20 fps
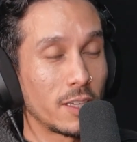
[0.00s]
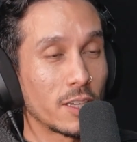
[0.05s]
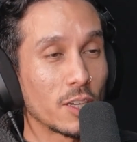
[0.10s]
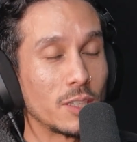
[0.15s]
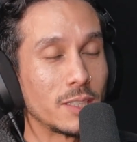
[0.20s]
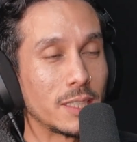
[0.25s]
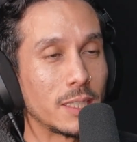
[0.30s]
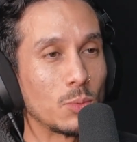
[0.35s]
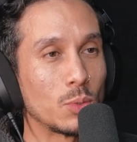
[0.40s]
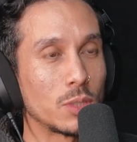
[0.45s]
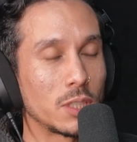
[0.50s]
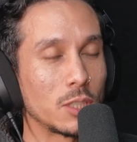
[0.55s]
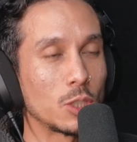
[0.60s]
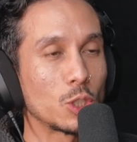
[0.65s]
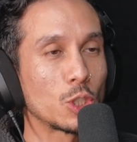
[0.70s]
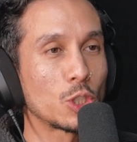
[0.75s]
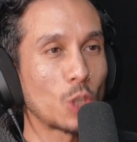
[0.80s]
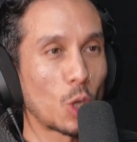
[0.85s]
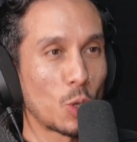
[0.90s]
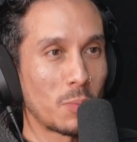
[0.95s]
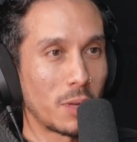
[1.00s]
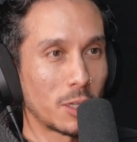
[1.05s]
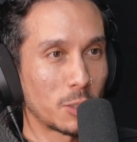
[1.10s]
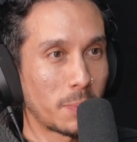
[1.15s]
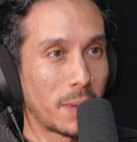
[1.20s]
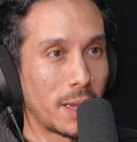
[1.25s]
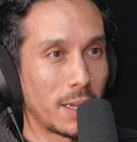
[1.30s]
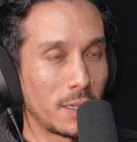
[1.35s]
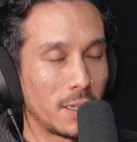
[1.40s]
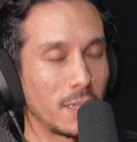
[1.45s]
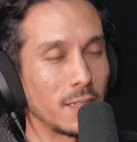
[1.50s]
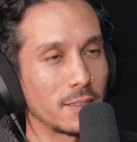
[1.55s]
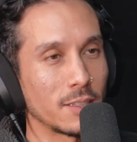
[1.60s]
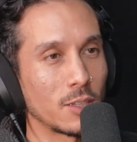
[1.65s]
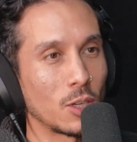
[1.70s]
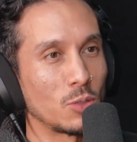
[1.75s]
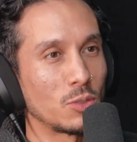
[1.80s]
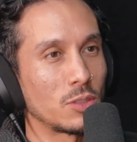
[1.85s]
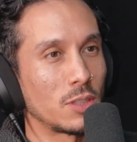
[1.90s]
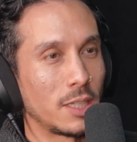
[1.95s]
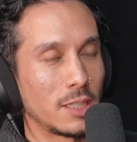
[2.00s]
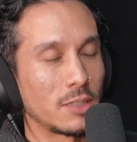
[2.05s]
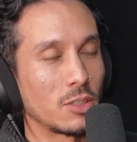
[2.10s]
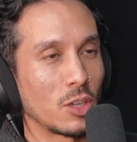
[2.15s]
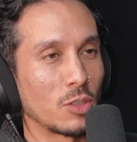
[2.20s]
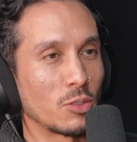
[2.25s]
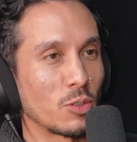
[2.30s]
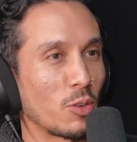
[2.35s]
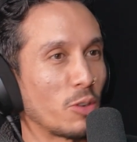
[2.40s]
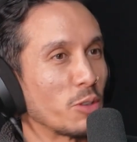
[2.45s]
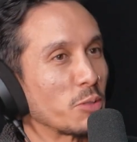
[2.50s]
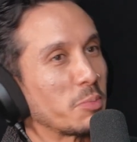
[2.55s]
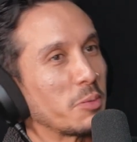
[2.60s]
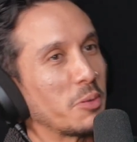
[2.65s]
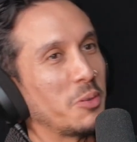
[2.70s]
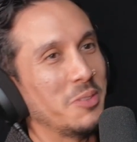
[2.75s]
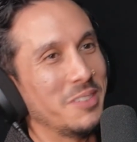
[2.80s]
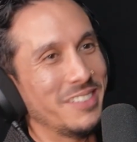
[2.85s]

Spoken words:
because he was in so much pain. He had to go to the hospital.